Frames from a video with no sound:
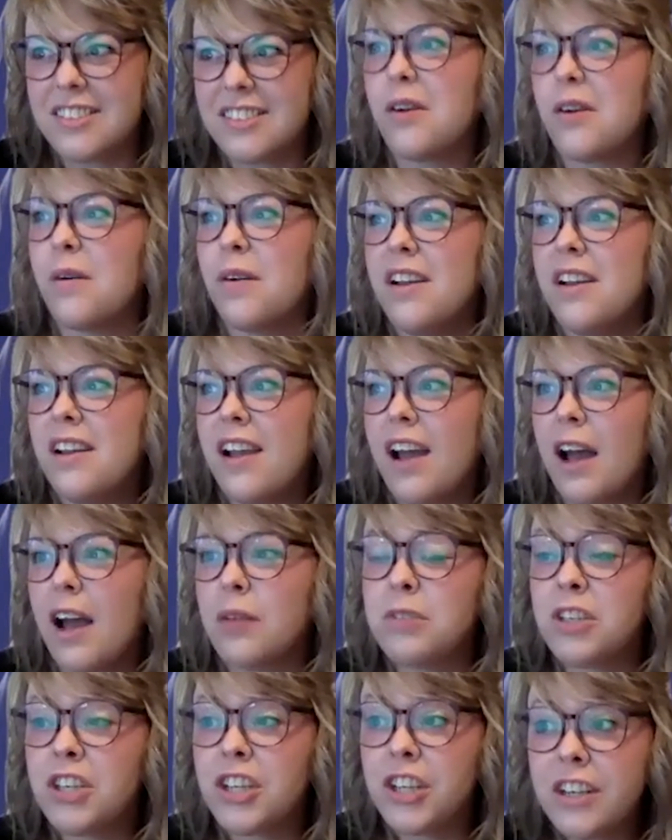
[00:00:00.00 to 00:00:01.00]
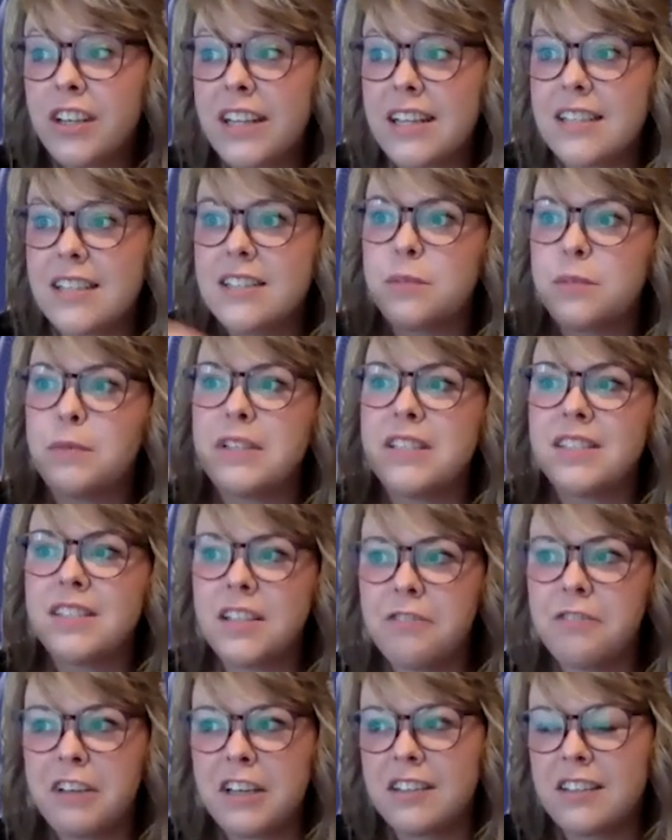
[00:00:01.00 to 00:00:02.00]
So I'm curious
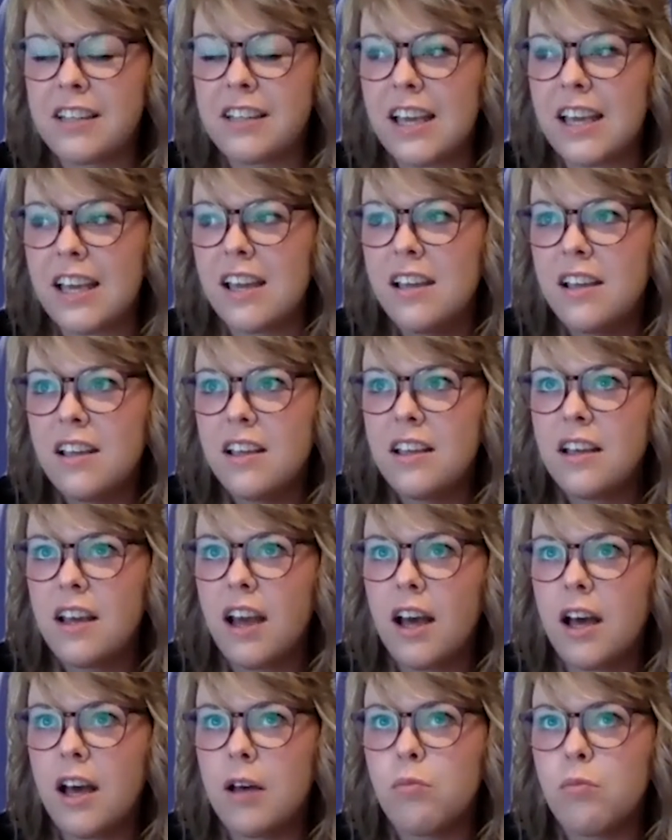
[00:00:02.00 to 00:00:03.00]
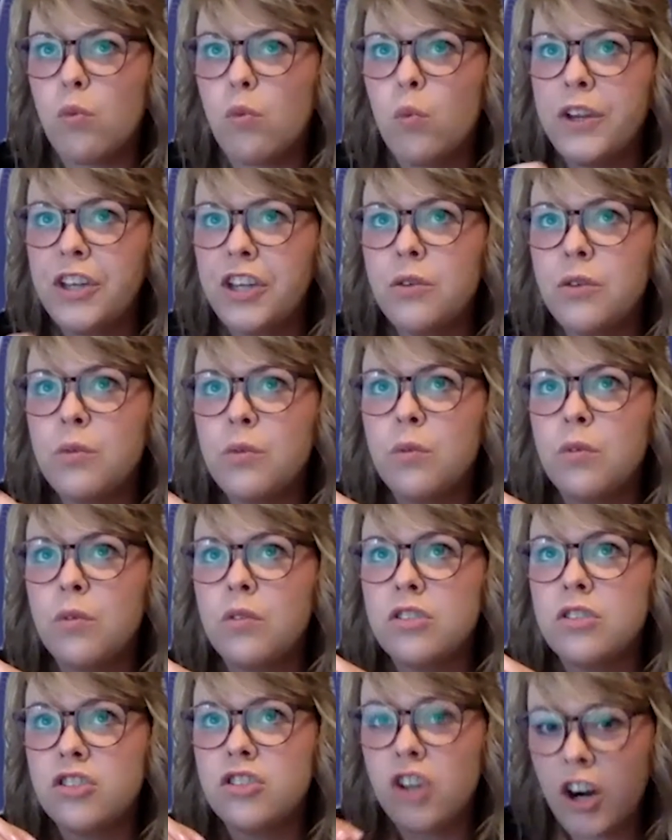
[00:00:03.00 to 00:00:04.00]
specifically, when you
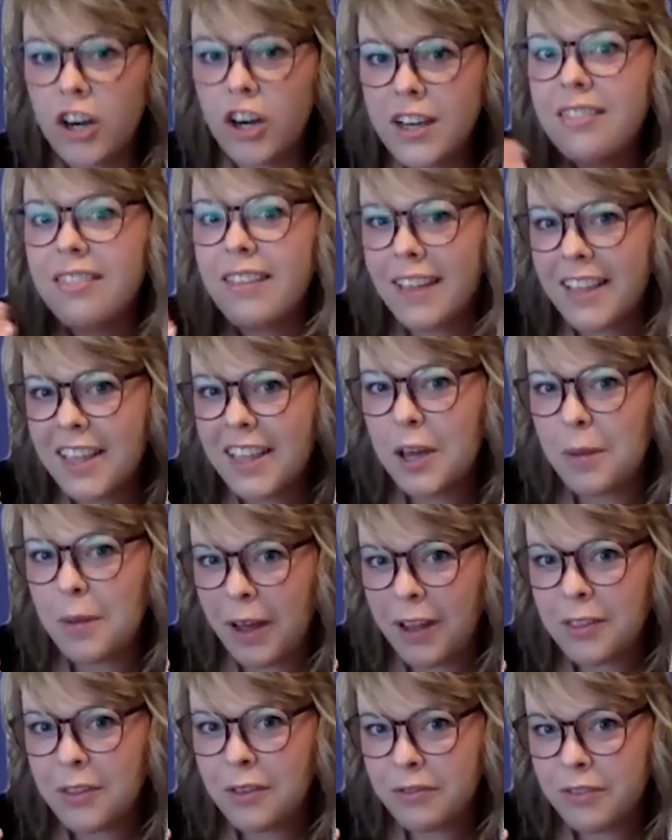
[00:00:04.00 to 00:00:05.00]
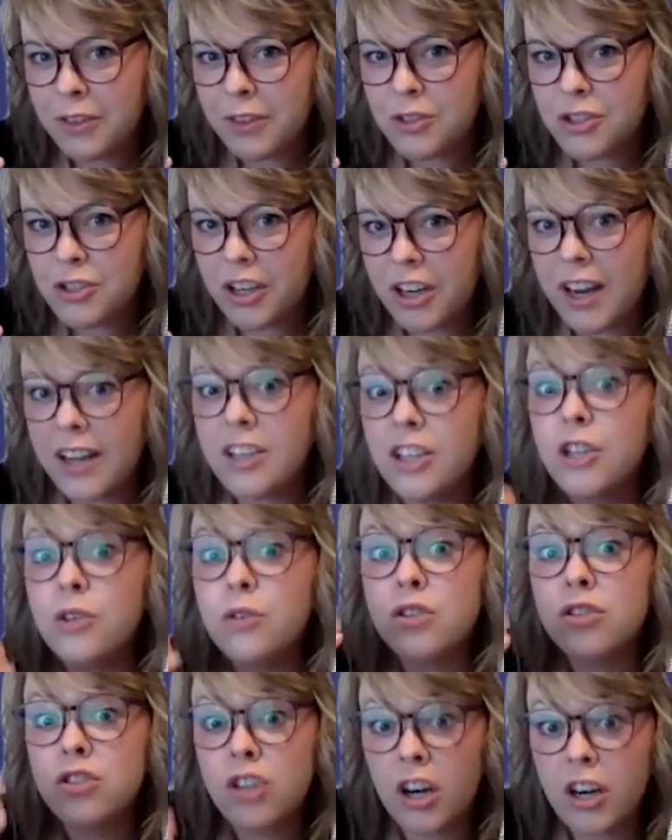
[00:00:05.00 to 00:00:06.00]
started thinking about the future and you
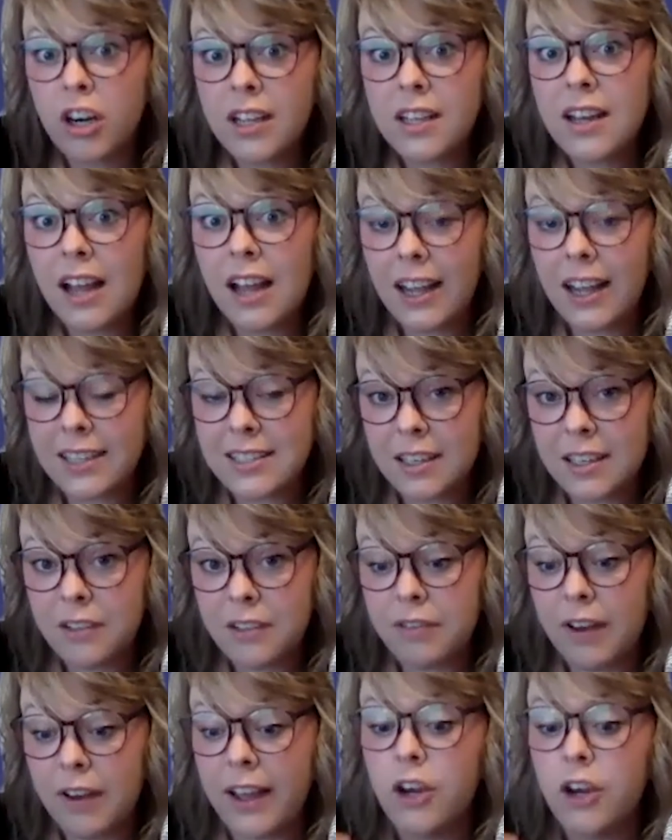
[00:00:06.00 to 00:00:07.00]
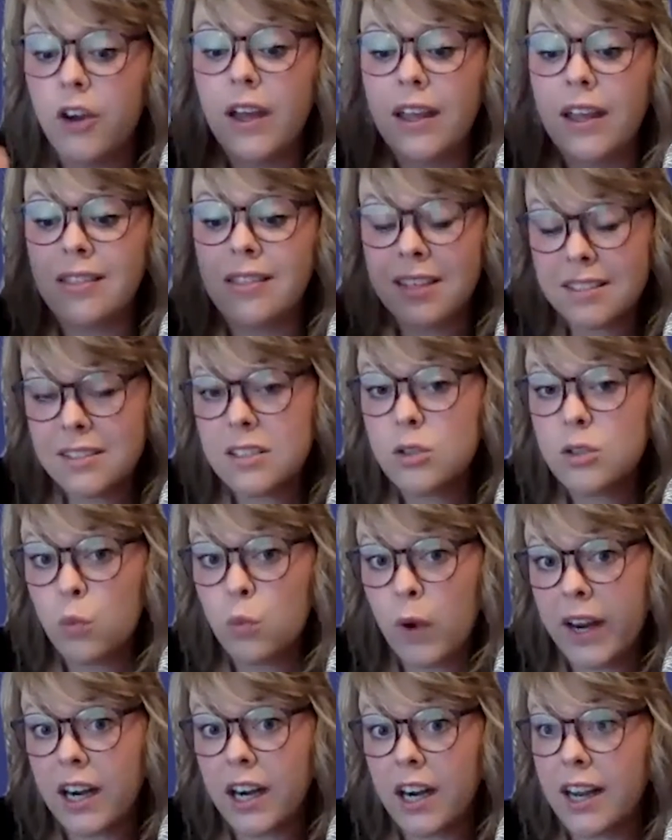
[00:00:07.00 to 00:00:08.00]
started identifying, okay, this is
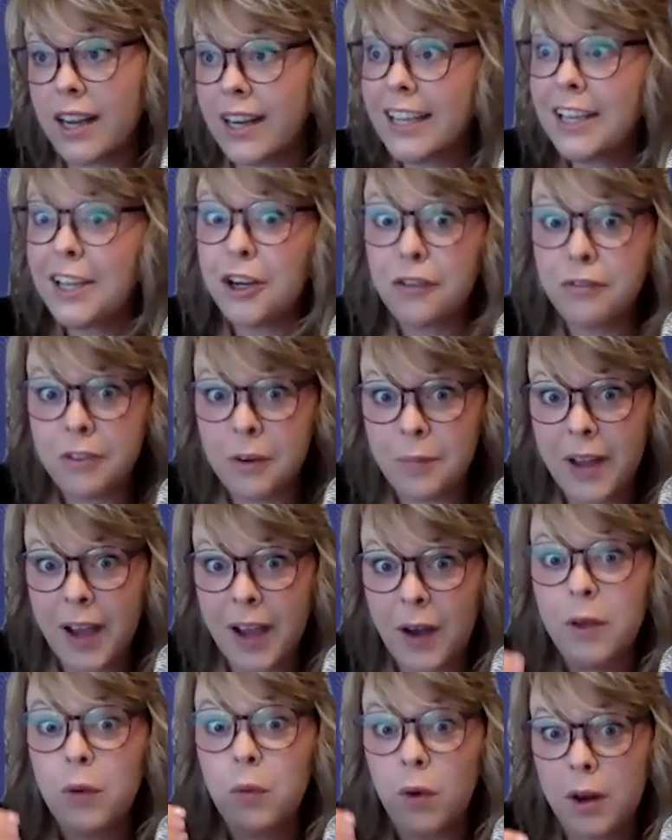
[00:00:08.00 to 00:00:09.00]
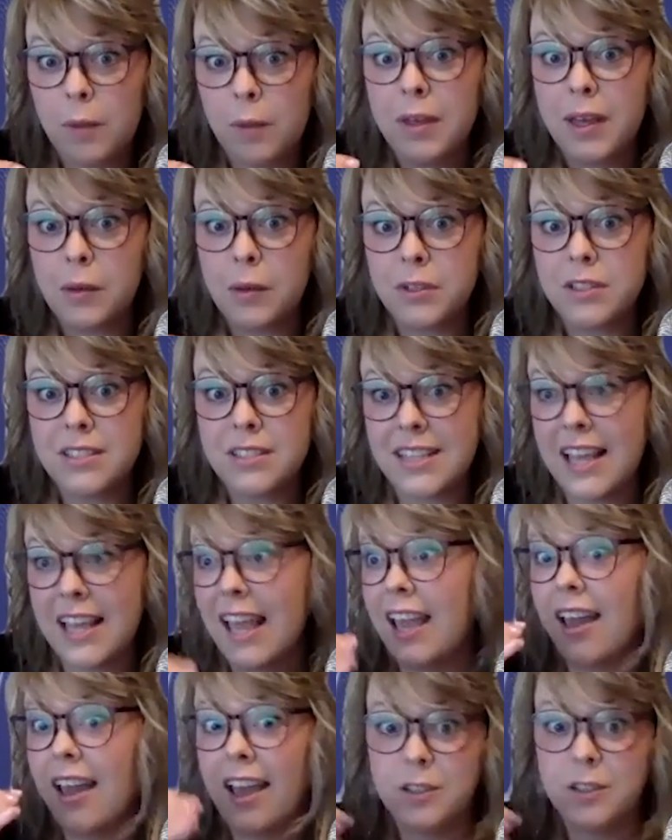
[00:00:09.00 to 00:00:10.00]
where in a year from now we want to be able to
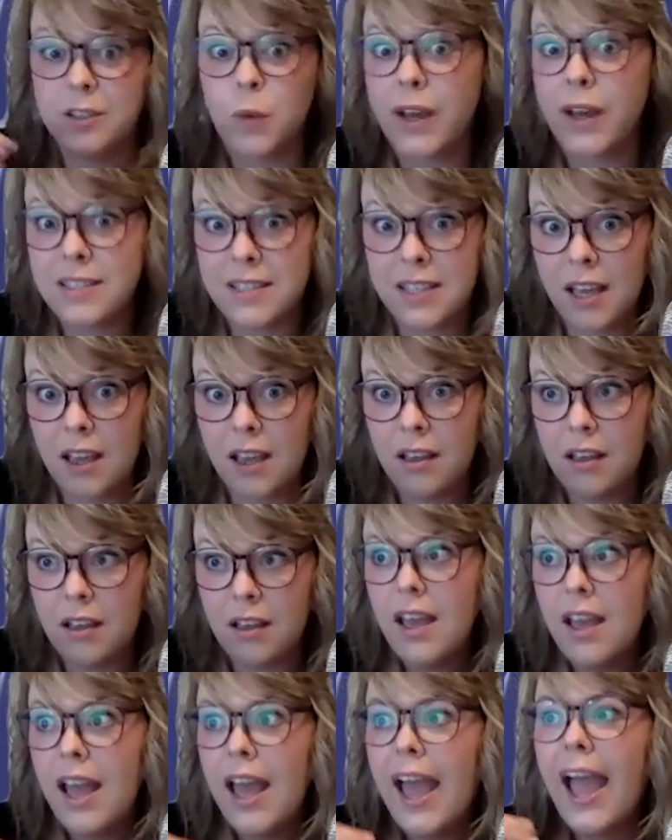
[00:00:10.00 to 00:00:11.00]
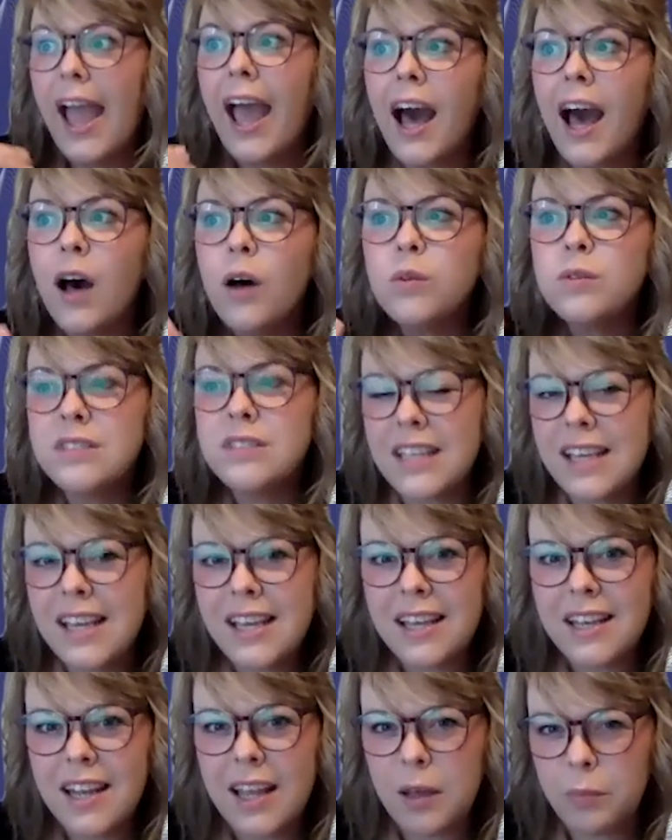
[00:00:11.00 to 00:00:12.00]
say XYZ. How
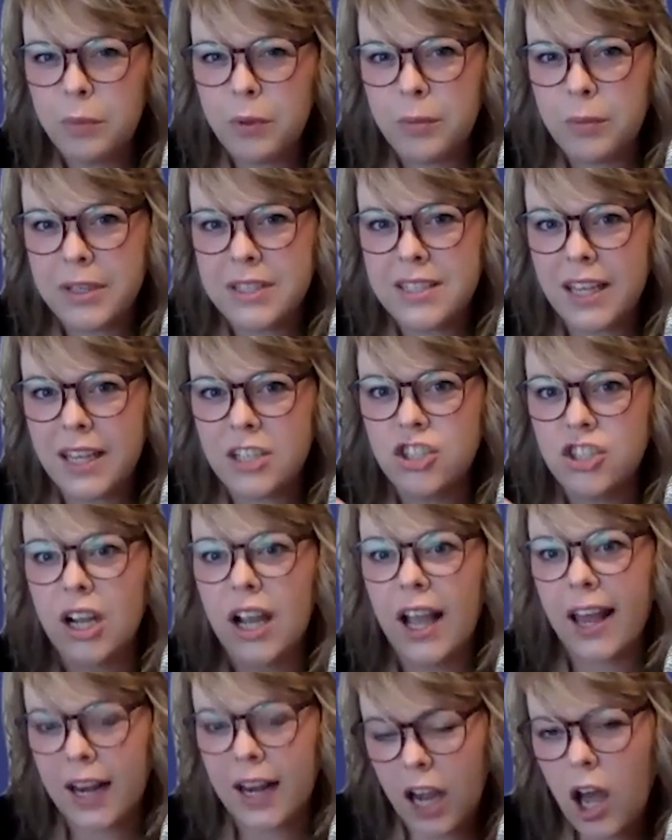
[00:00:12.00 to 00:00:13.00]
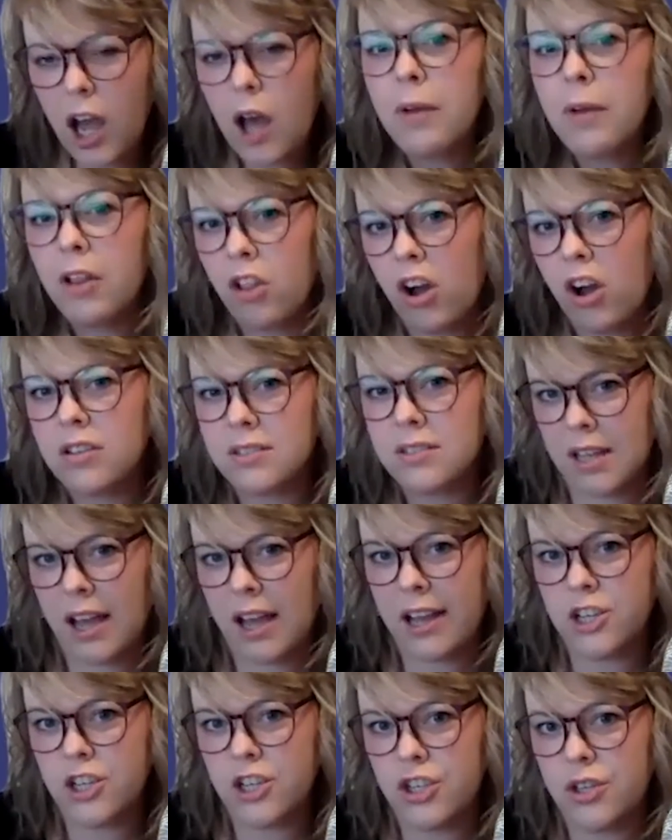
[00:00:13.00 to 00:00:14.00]
did implementation kind of come
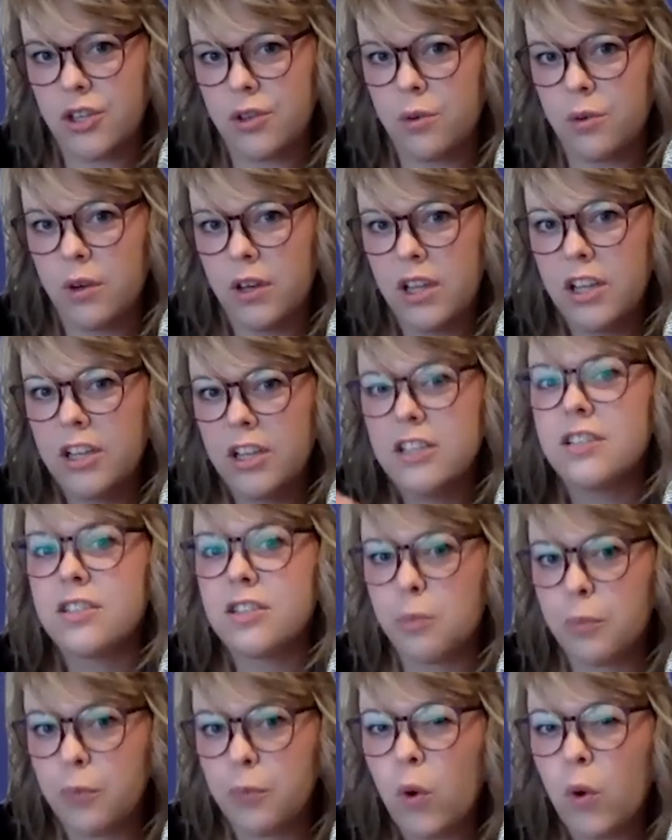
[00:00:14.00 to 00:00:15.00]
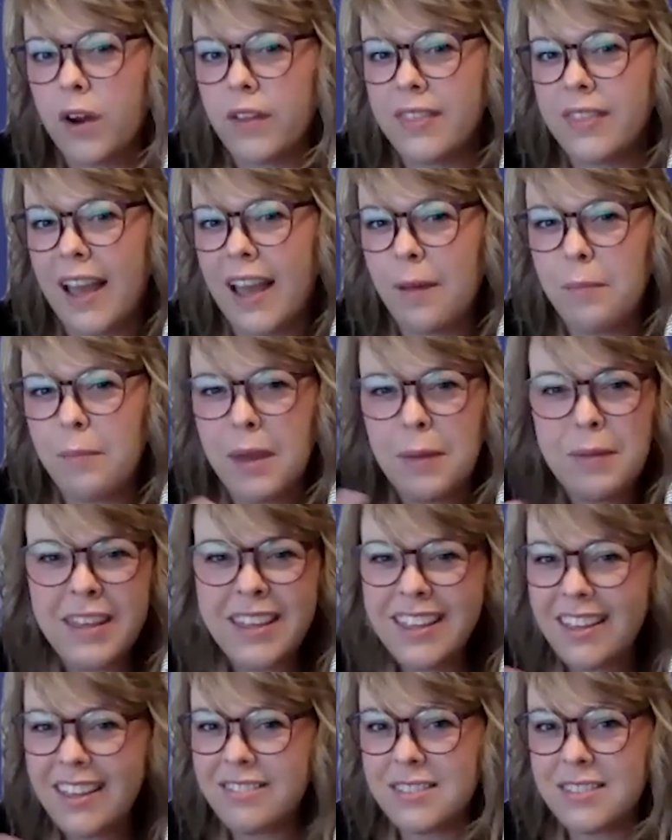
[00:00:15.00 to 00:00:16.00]
alongside you to support that? Maybe
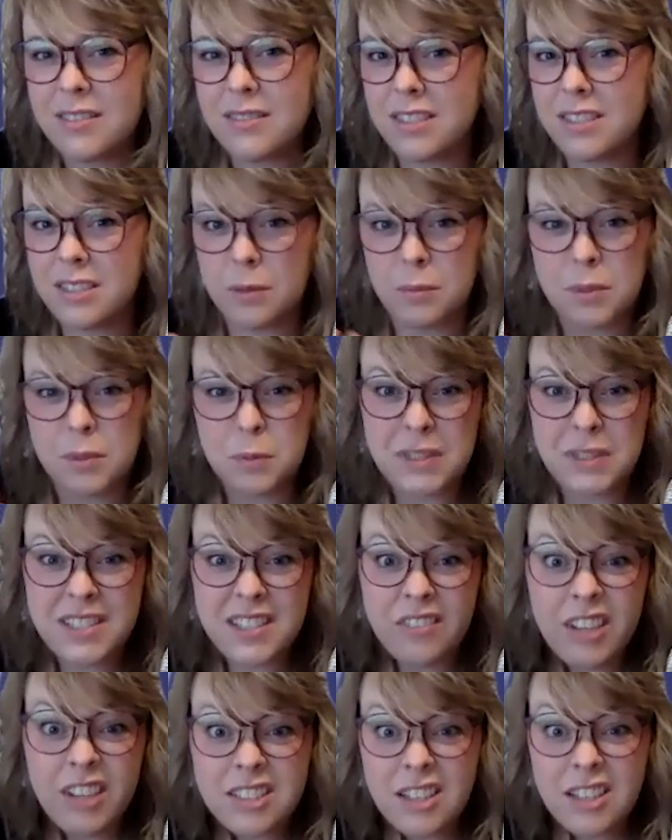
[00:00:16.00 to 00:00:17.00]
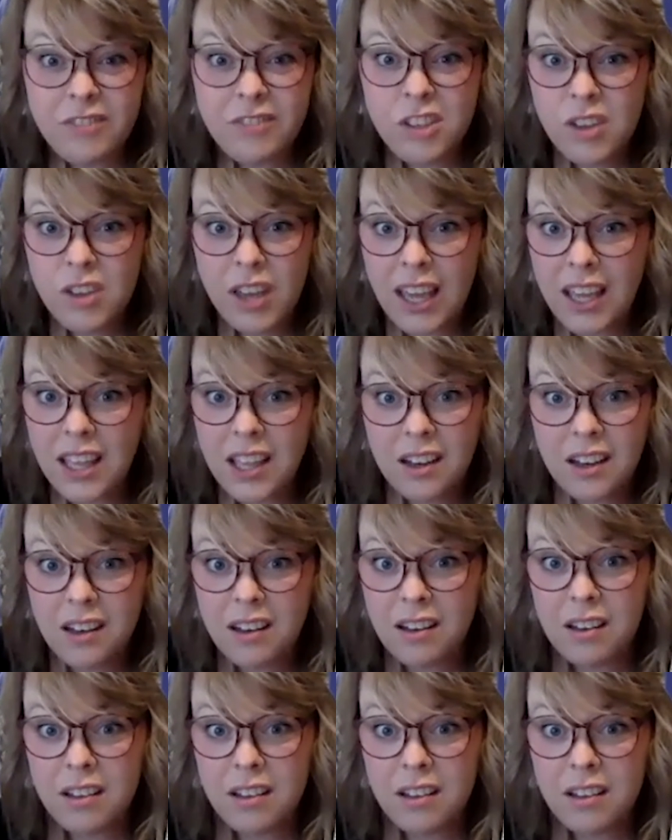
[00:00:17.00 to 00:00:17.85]
give some specifics if you can.